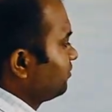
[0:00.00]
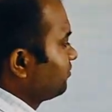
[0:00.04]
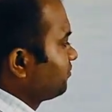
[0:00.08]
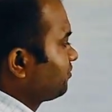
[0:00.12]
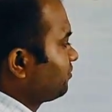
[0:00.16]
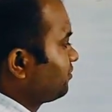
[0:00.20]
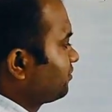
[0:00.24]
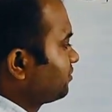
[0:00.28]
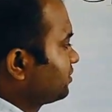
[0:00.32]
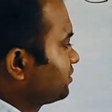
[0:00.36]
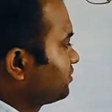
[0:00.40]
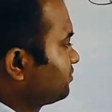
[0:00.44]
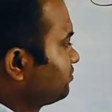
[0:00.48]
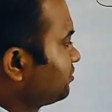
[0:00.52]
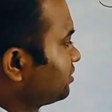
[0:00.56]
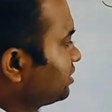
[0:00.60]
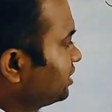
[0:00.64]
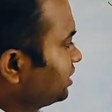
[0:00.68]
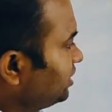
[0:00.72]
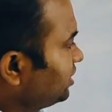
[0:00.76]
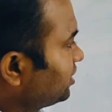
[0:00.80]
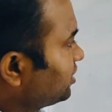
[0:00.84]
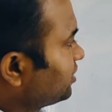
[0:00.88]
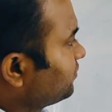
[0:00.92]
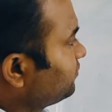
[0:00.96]
focused for
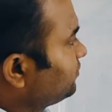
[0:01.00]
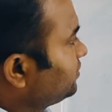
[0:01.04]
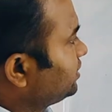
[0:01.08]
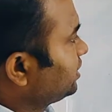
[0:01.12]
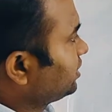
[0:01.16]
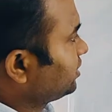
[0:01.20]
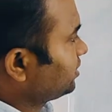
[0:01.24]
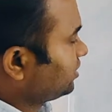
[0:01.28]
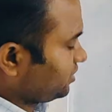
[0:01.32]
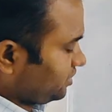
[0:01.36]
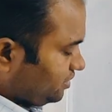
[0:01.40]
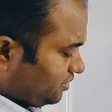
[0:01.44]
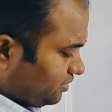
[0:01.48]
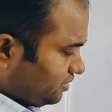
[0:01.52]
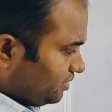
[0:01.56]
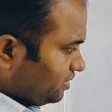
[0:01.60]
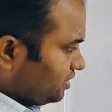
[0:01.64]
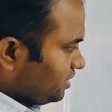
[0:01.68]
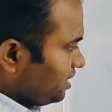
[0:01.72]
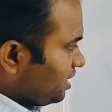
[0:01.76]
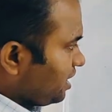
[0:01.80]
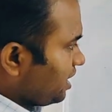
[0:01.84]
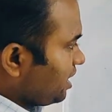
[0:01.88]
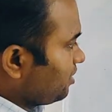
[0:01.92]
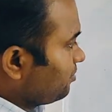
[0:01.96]
near object,
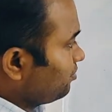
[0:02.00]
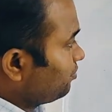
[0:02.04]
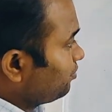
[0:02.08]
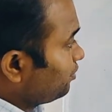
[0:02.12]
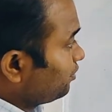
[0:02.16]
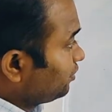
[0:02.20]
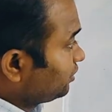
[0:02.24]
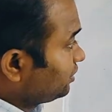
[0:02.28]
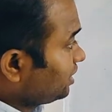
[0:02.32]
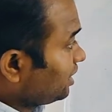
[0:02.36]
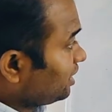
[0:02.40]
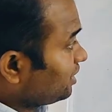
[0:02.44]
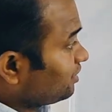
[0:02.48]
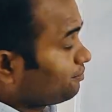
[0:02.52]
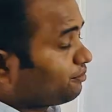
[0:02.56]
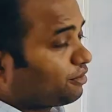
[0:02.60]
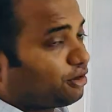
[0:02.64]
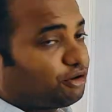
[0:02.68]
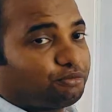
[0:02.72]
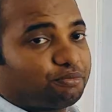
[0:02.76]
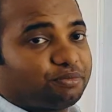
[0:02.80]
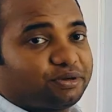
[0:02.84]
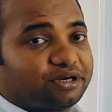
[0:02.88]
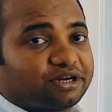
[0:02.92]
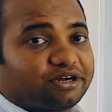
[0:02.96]
and both are
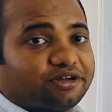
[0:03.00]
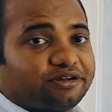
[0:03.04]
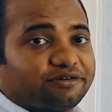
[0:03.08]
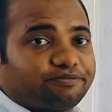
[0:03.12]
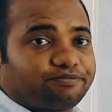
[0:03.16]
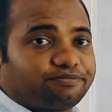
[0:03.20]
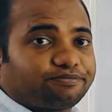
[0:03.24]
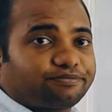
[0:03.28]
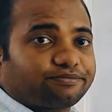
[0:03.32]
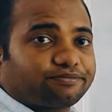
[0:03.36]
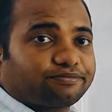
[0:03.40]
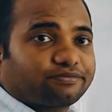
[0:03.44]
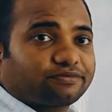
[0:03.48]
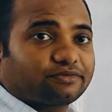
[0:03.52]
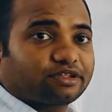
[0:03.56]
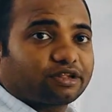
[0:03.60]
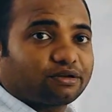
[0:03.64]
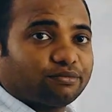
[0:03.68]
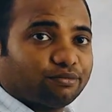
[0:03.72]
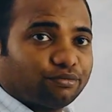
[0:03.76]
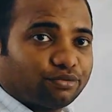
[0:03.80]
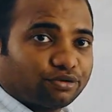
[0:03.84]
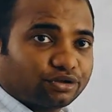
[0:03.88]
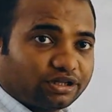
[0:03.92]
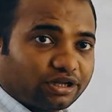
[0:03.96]
myopic eye,
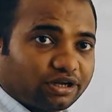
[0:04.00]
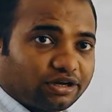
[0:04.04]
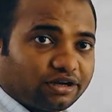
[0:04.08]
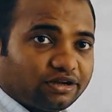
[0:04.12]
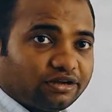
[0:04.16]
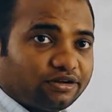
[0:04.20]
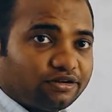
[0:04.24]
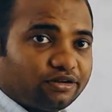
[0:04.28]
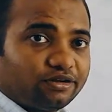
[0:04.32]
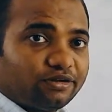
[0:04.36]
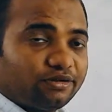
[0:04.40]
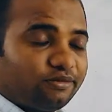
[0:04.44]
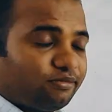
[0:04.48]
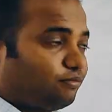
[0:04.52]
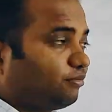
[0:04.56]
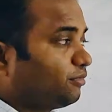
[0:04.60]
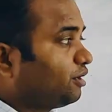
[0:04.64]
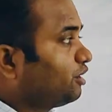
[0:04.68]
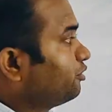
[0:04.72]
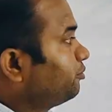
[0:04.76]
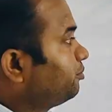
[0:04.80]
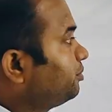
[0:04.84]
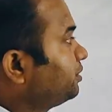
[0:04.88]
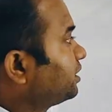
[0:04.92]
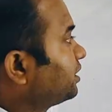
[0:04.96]
both are
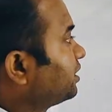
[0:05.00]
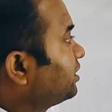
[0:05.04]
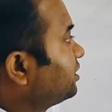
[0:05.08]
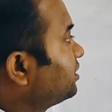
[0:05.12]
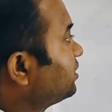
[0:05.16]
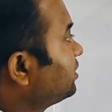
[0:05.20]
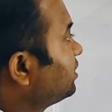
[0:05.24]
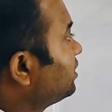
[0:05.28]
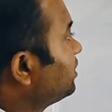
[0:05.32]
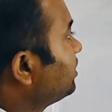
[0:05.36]
myopic eye,